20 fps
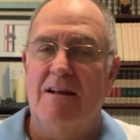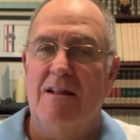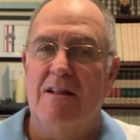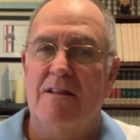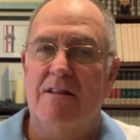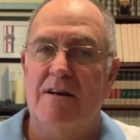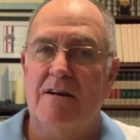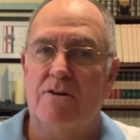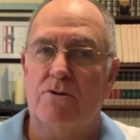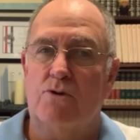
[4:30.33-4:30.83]

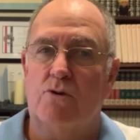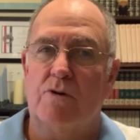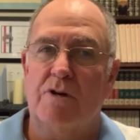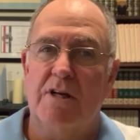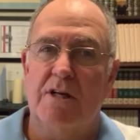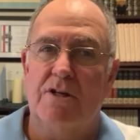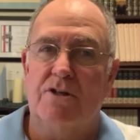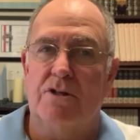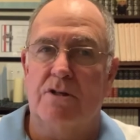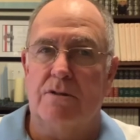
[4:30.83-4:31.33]
their
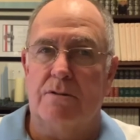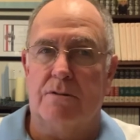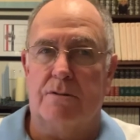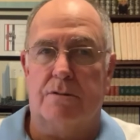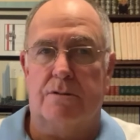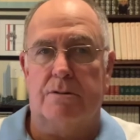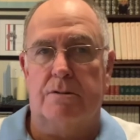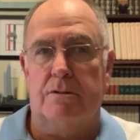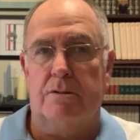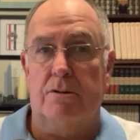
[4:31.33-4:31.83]

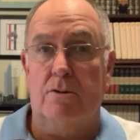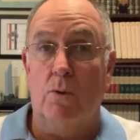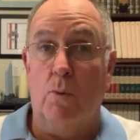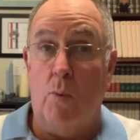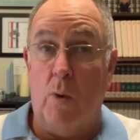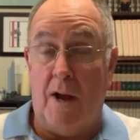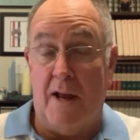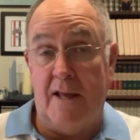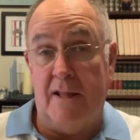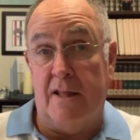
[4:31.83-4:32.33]
traditions, the
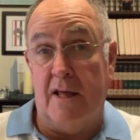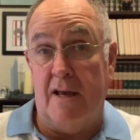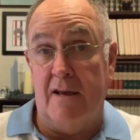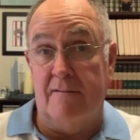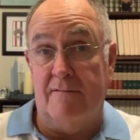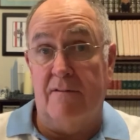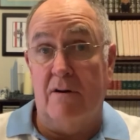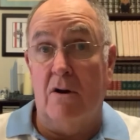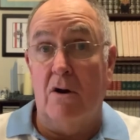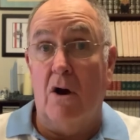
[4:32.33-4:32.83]
way
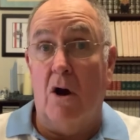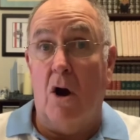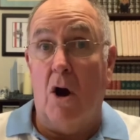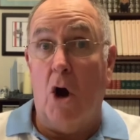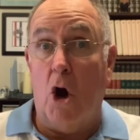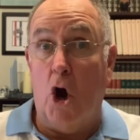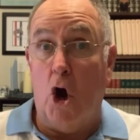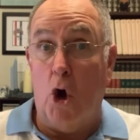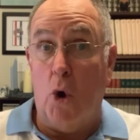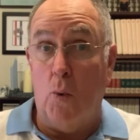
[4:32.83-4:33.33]
they've
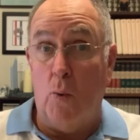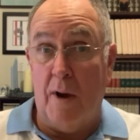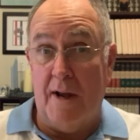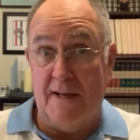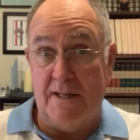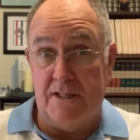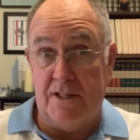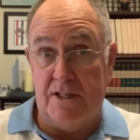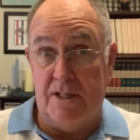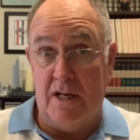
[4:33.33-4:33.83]

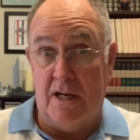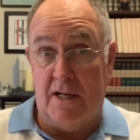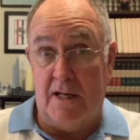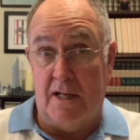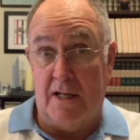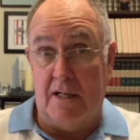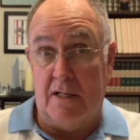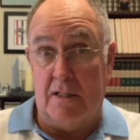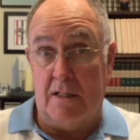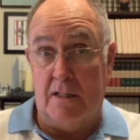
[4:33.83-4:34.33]
always done
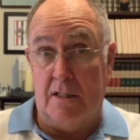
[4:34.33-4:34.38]
it?